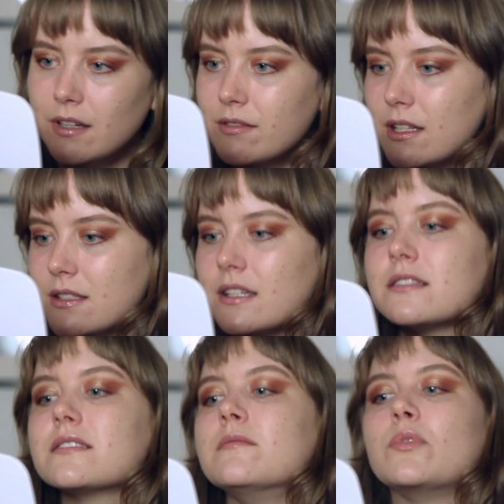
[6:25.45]
I've got
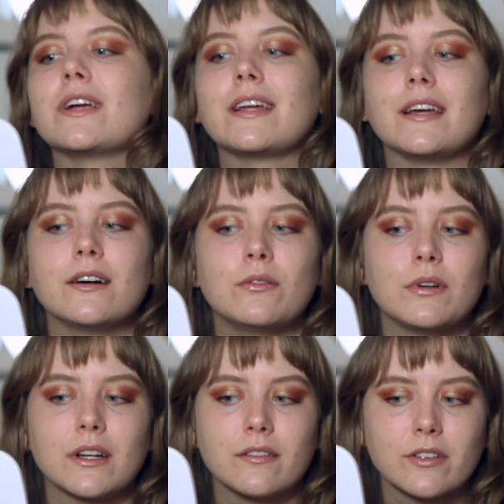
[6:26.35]
zits. I'm breaking out.
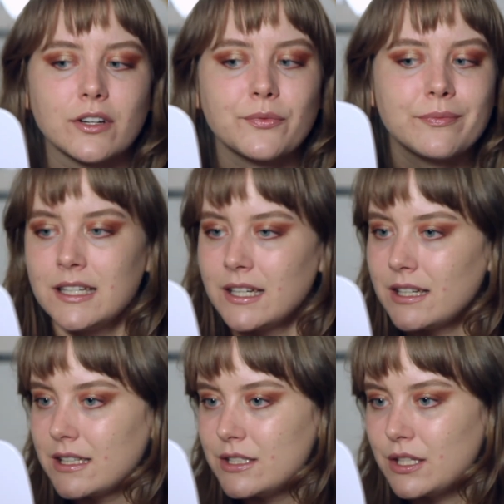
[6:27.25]
Whatever.
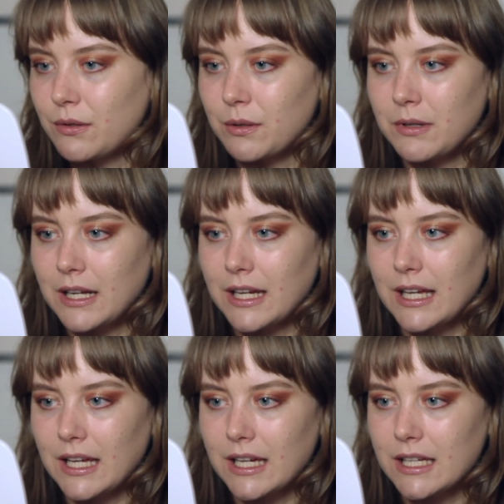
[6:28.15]
Doing what I
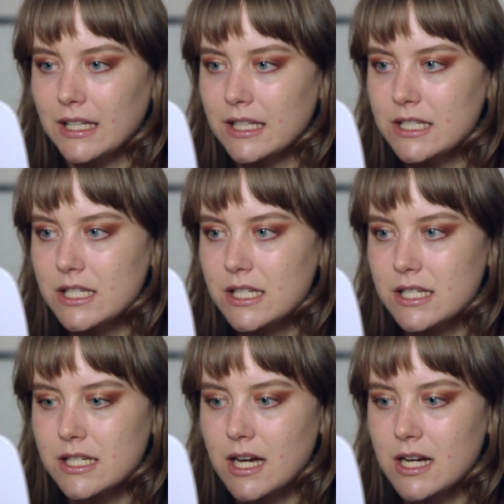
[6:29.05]
can to
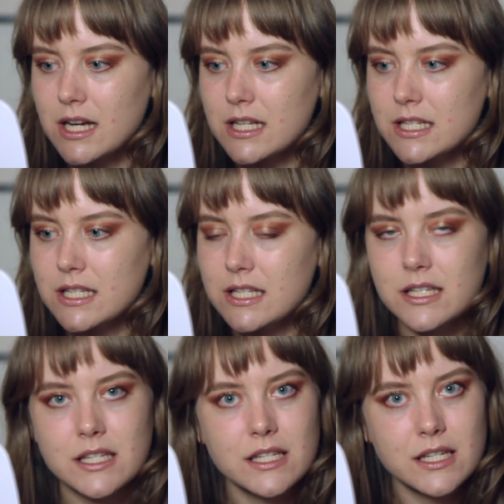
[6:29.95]
not
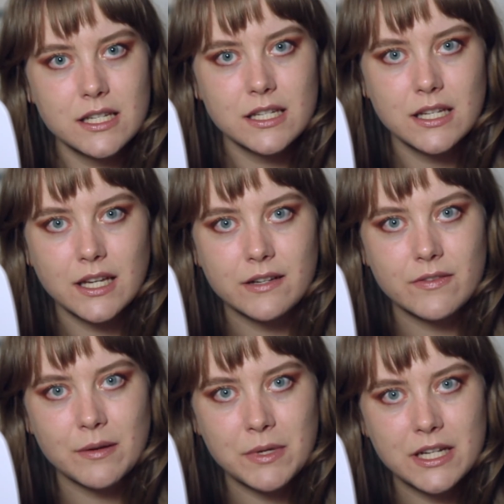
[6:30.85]
have
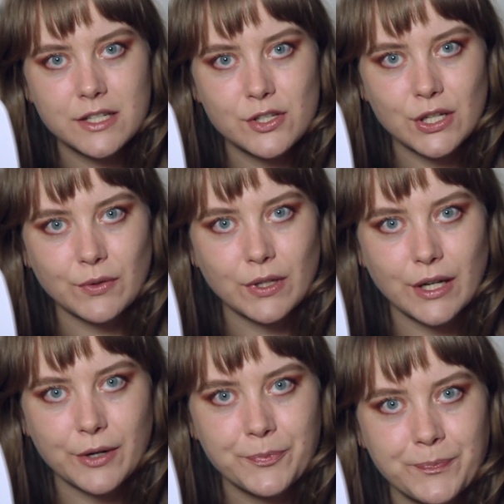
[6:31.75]
that be an issue, you
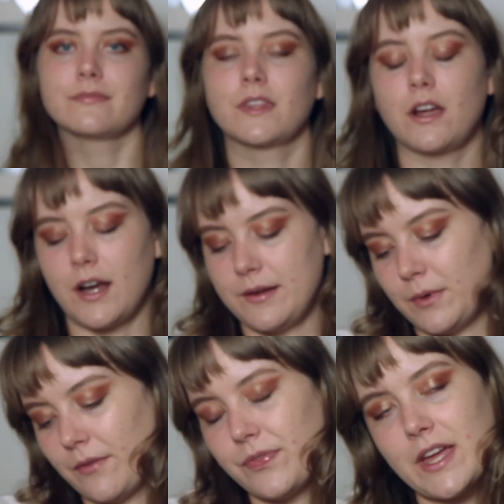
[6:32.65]
know? Alright,
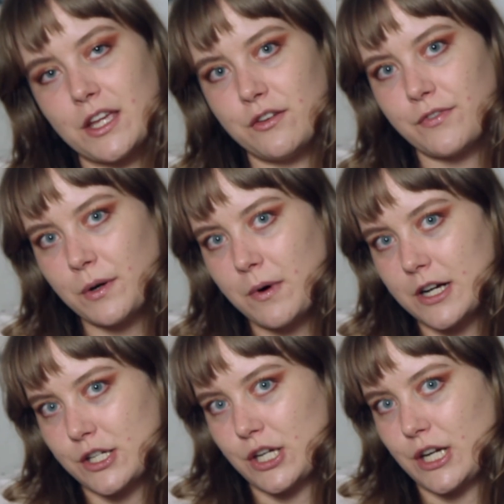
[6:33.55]
well, thank you for
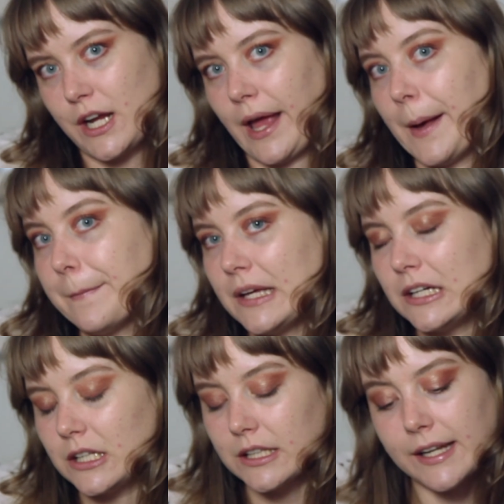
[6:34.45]
watching. Happy
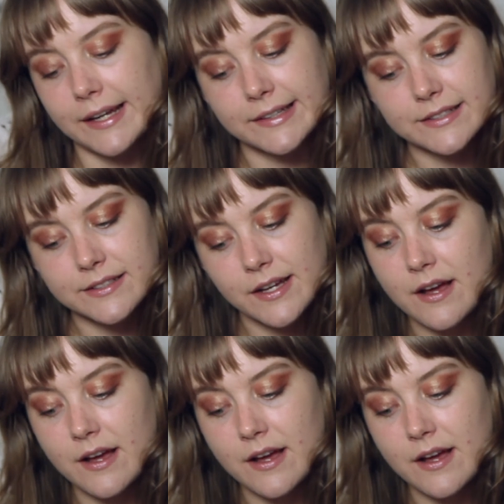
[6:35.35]
holidays.